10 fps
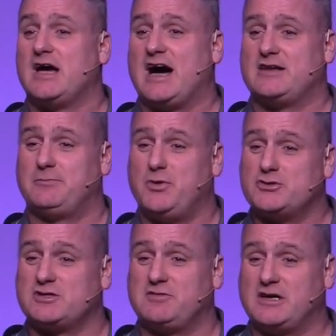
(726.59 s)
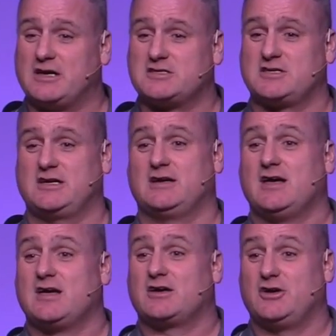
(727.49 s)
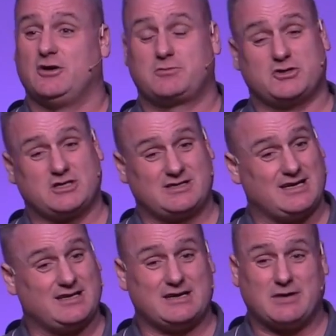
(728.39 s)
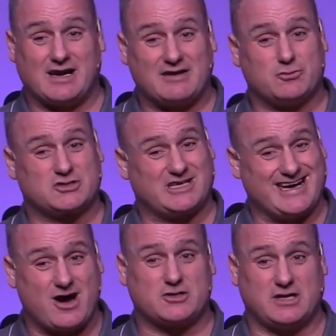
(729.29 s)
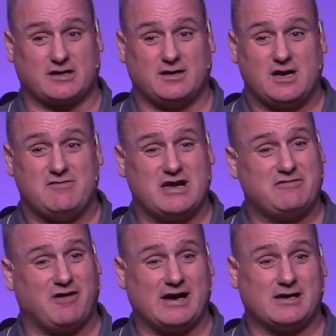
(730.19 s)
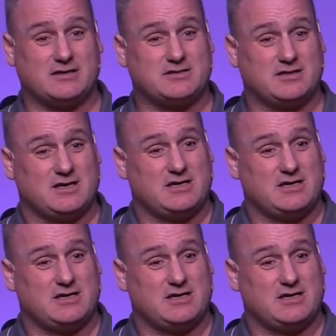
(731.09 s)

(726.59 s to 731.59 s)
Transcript: and the perseverance that he, you know, because at the end of the day, my life was chaotic, very violent,